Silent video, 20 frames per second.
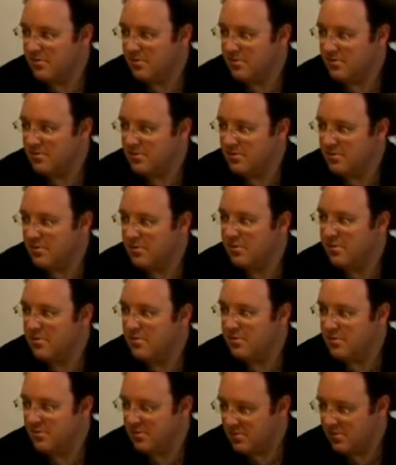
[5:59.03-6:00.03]

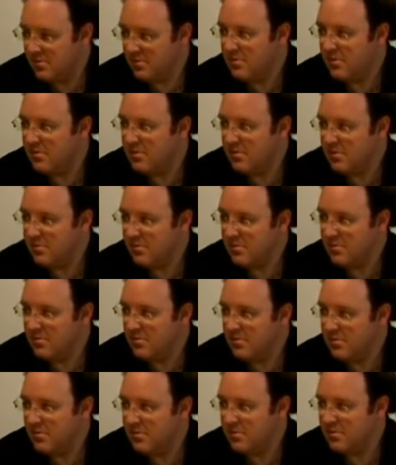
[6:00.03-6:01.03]

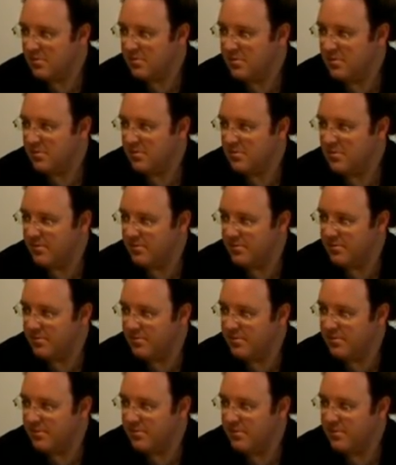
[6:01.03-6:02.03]

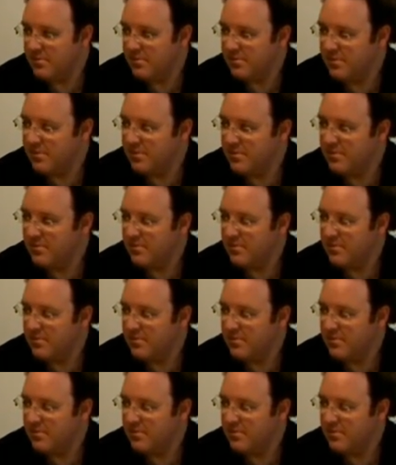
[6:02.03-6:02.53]
This person isn't speaking.